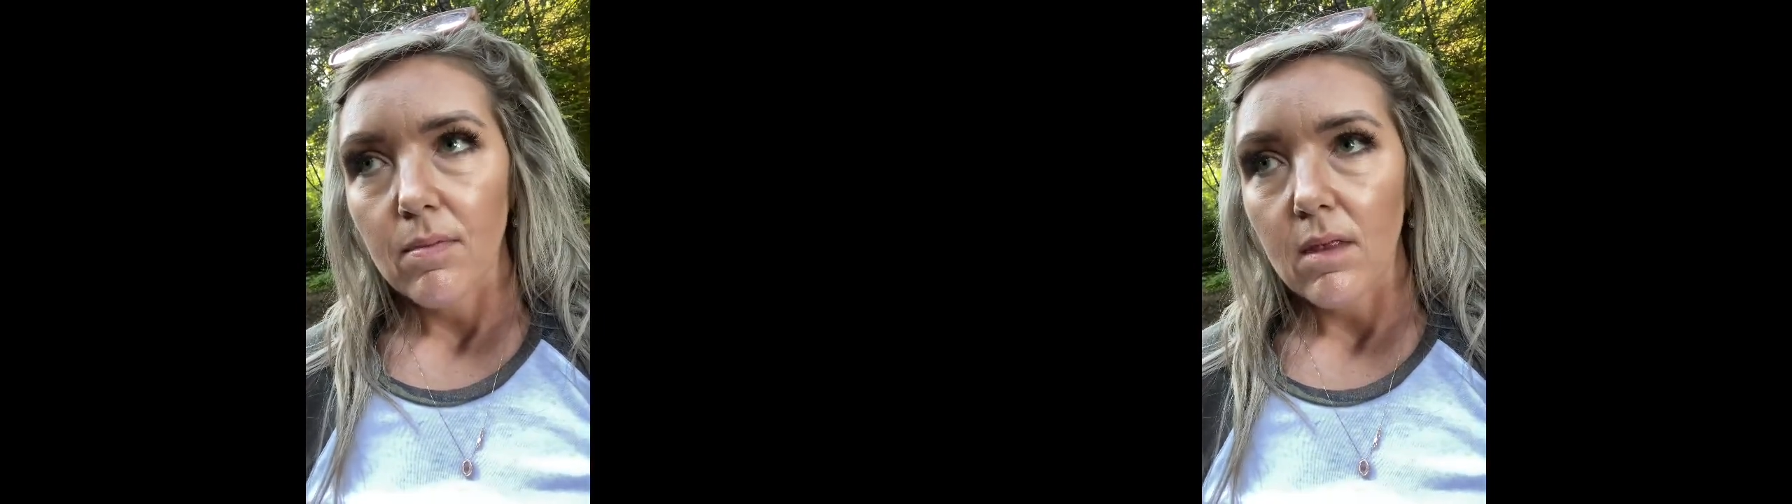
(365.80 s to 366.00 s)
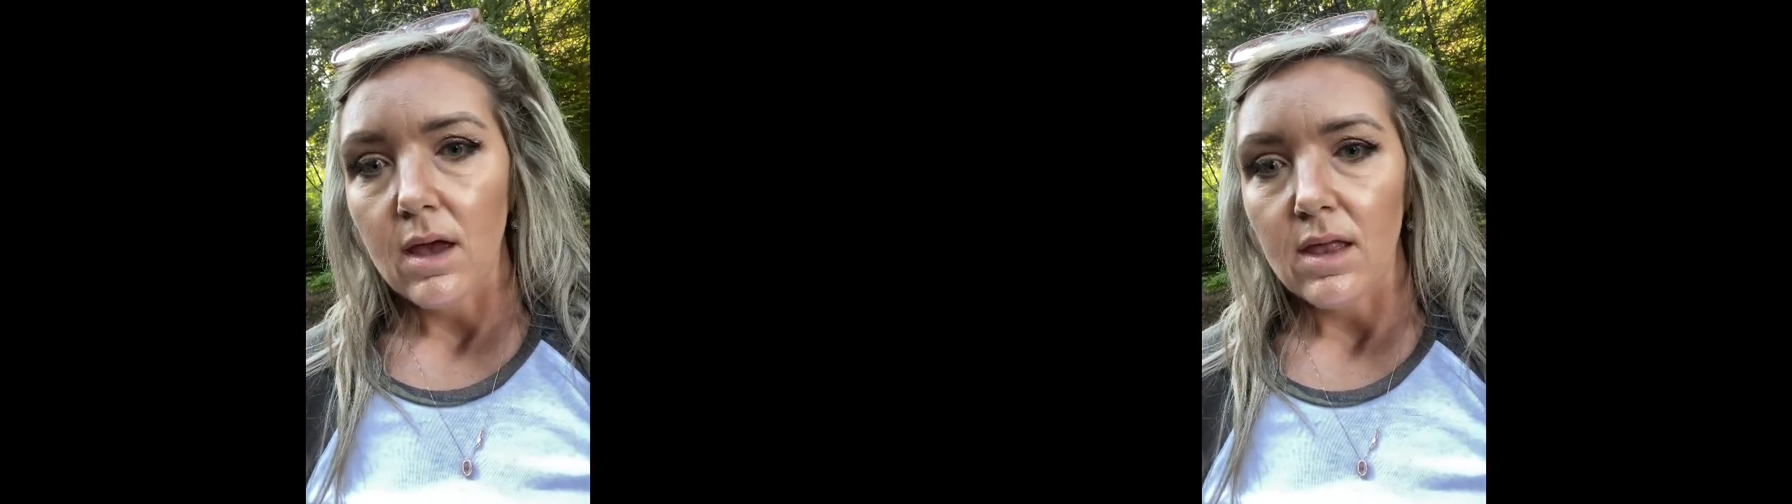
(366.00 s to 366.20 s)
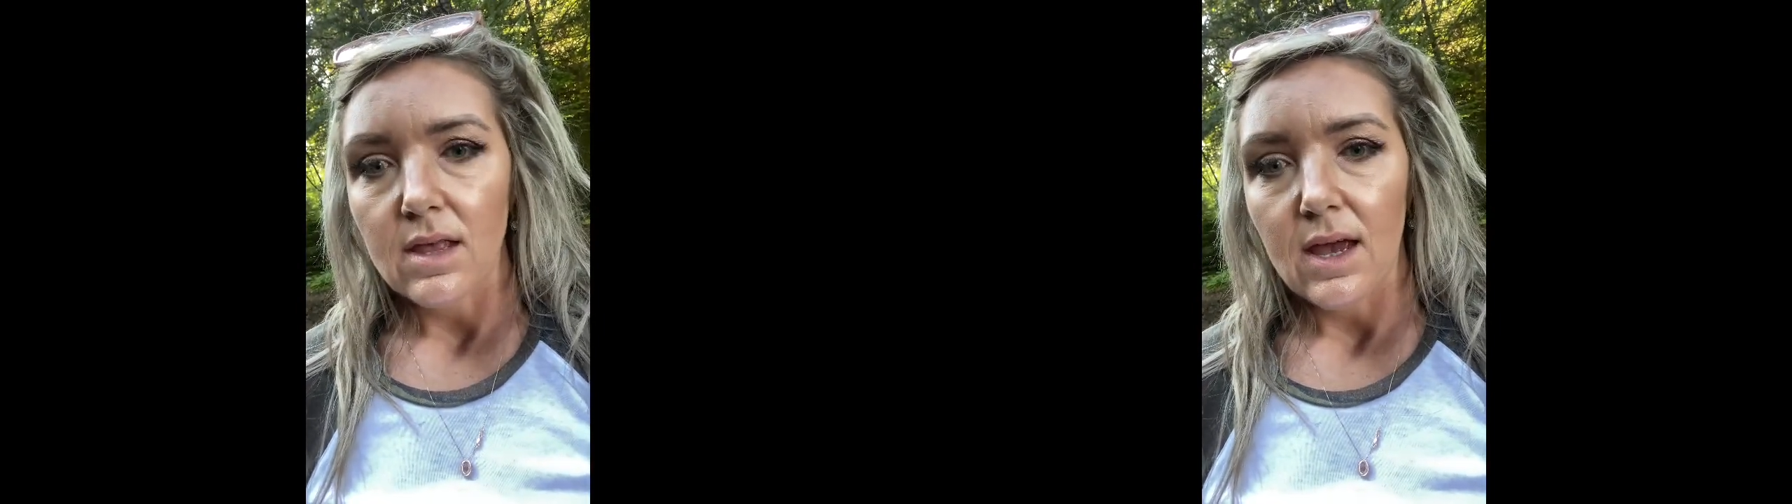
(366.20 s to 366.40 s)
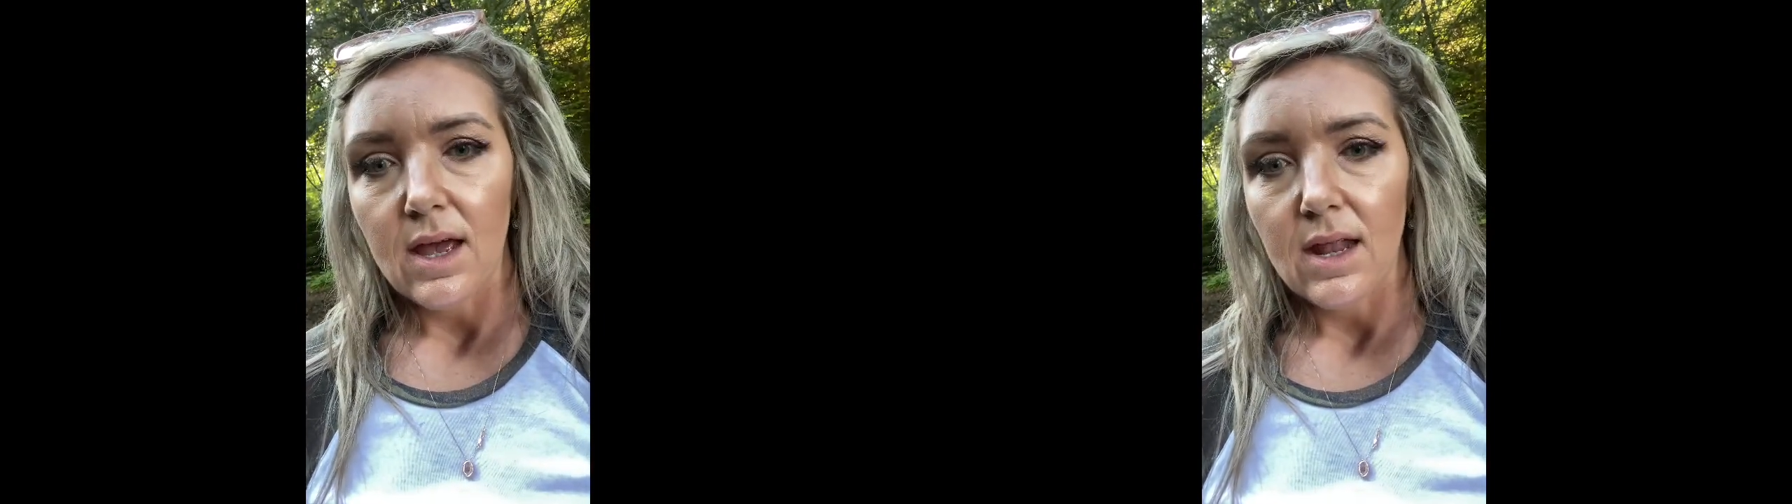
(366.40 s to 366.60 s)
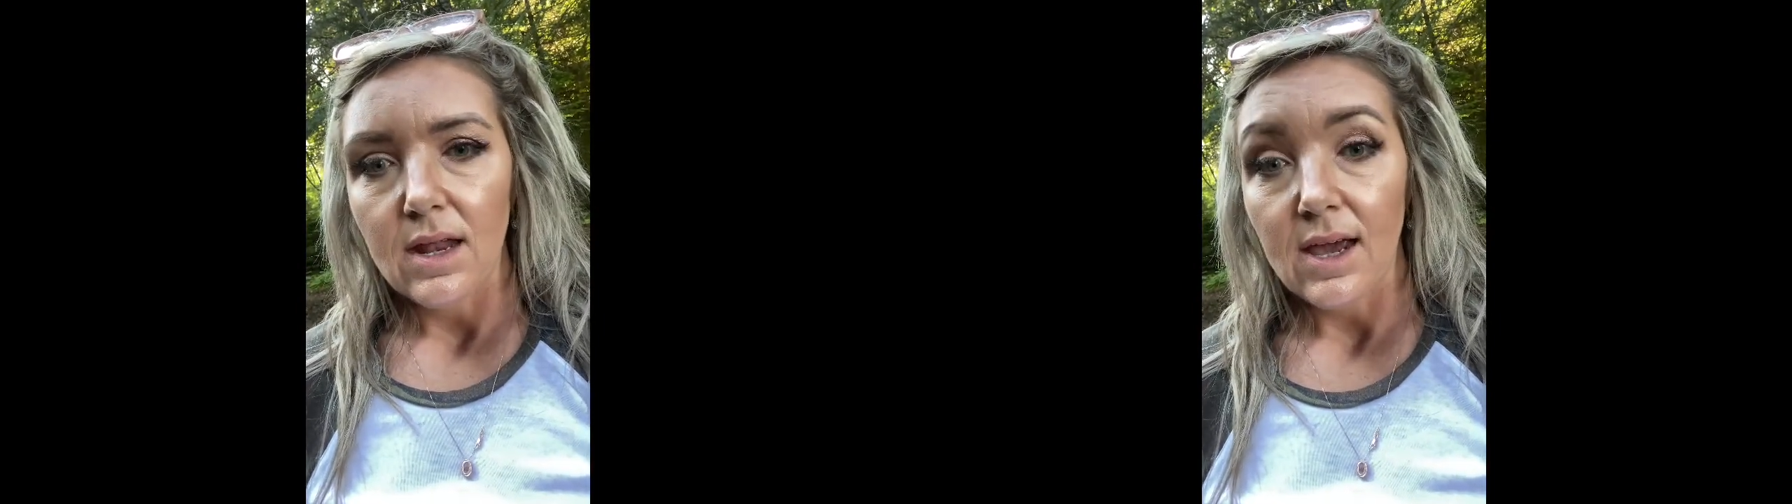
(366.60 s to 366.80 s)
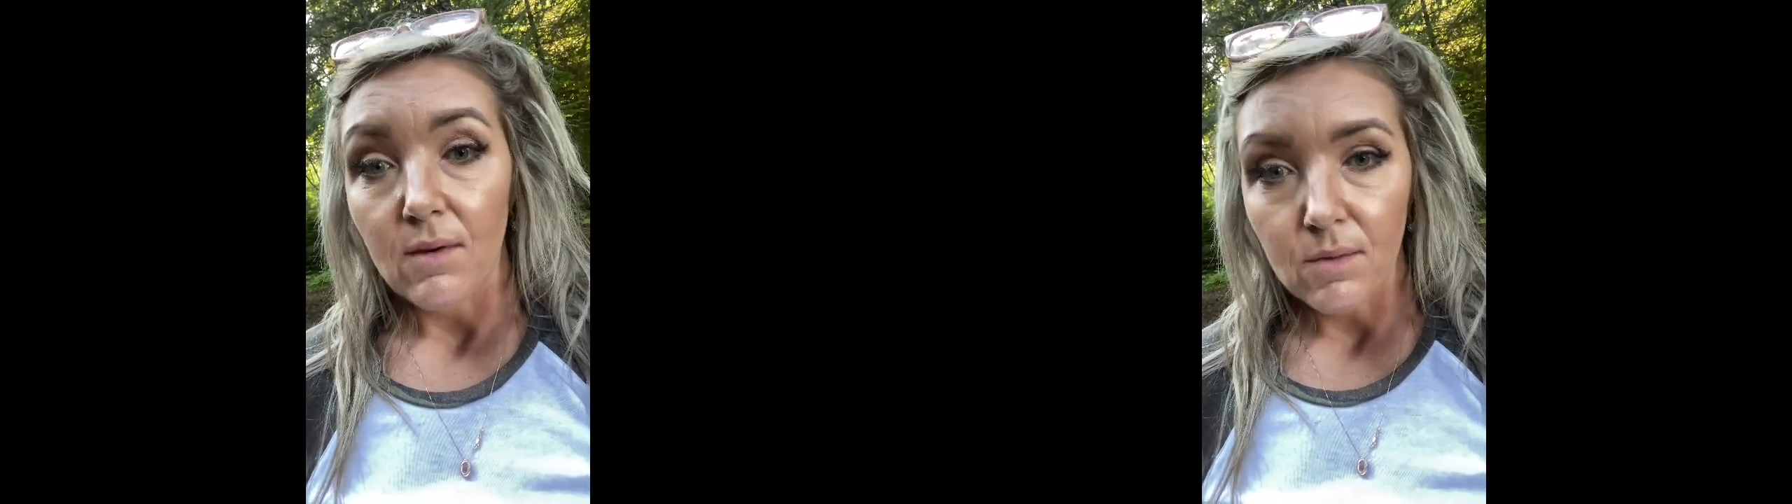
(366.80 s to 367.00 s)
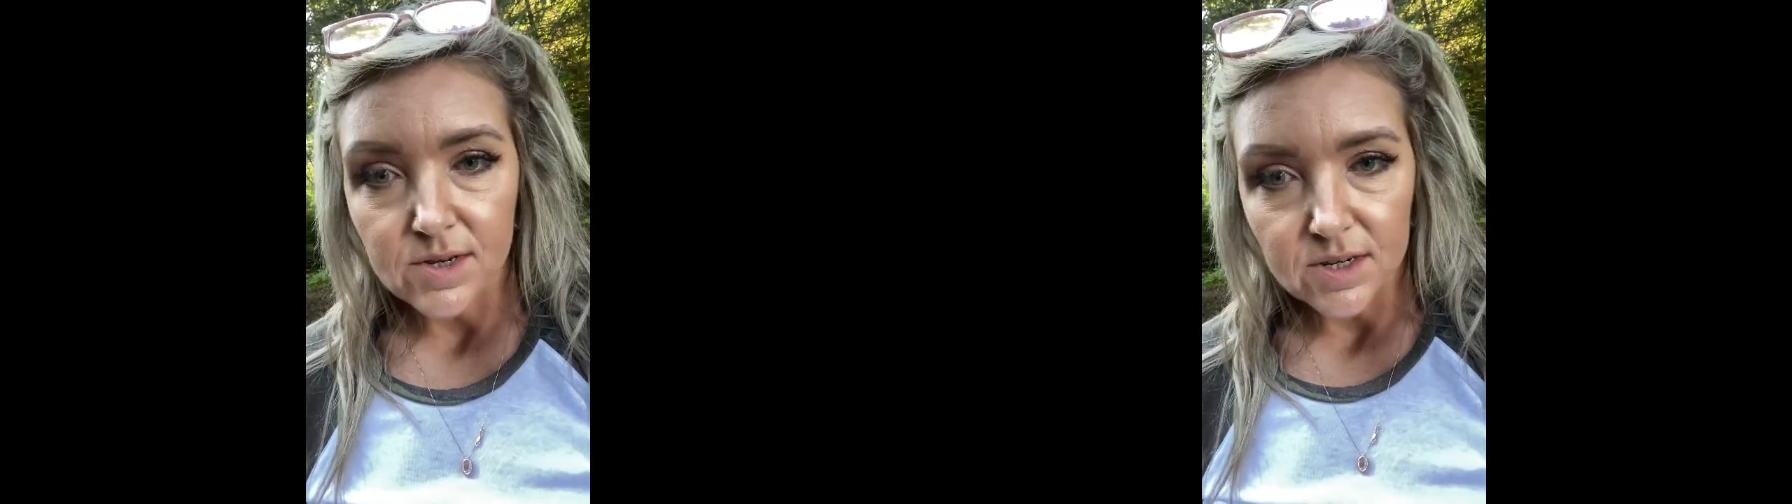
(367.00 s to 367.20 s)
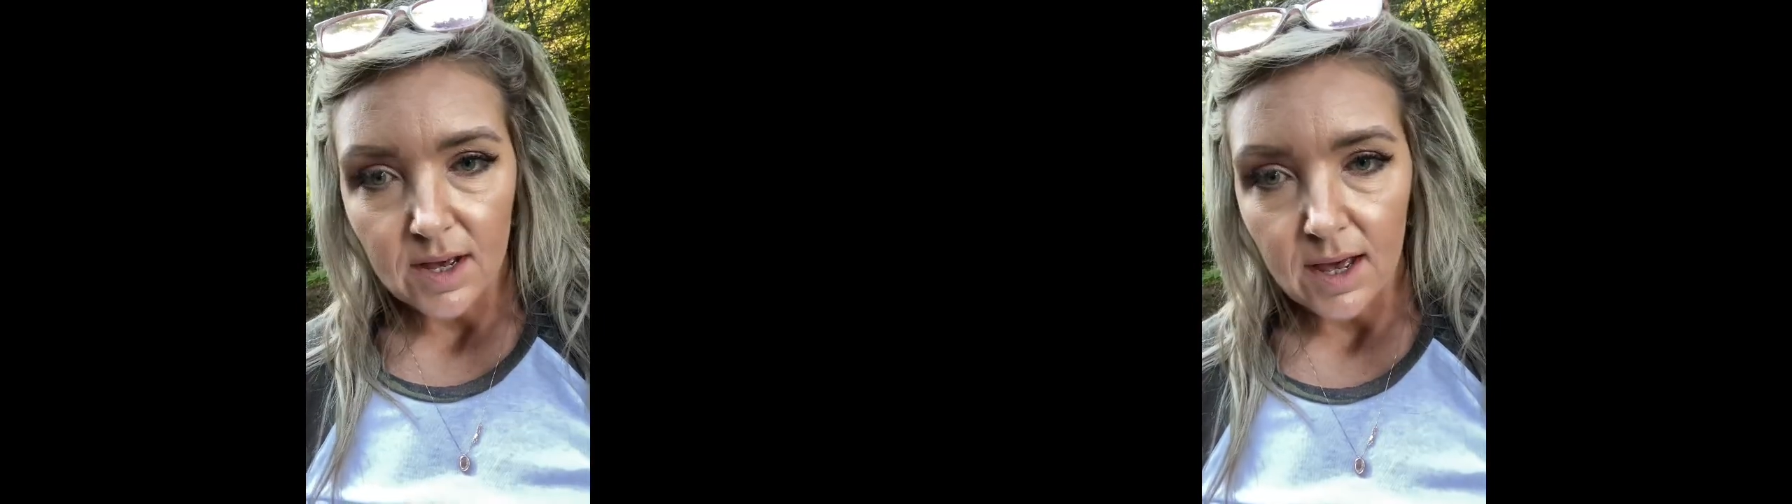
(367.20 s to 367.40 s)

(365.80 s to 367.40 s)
And then, yeah, I went